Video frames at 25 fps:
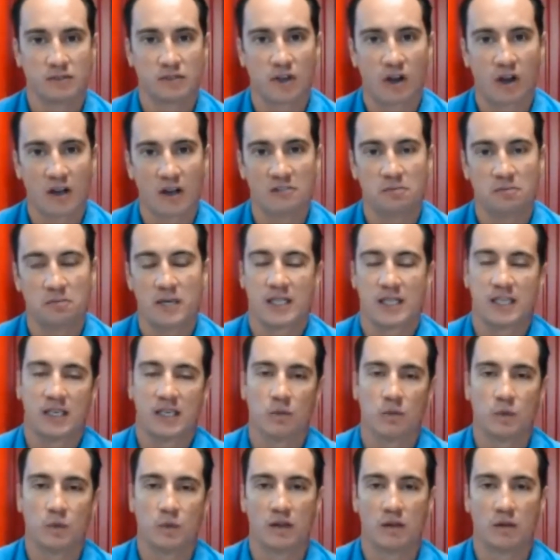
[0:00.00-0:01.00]
ties back
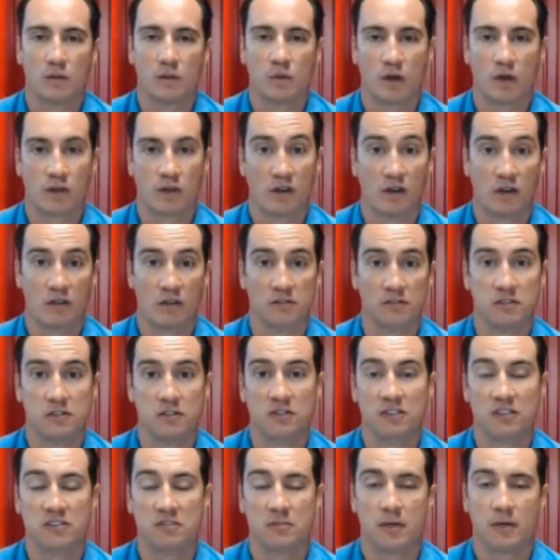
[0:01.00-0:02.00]
in with what kind of
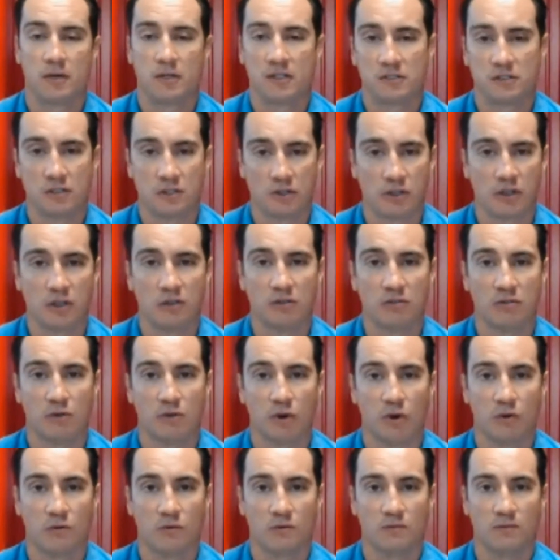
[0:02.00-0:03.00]
student experience you're looking
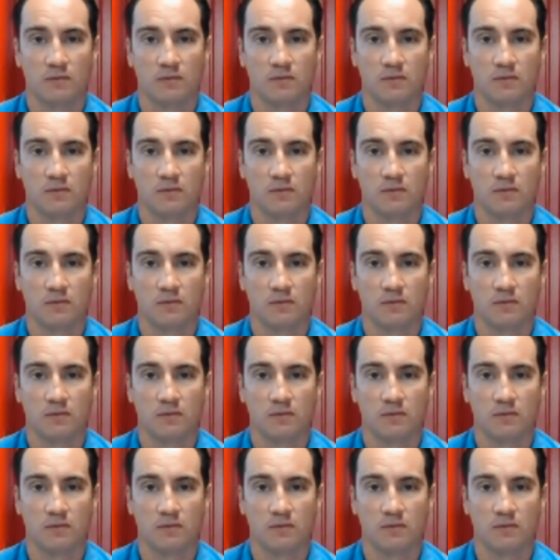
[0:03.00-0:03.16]
for.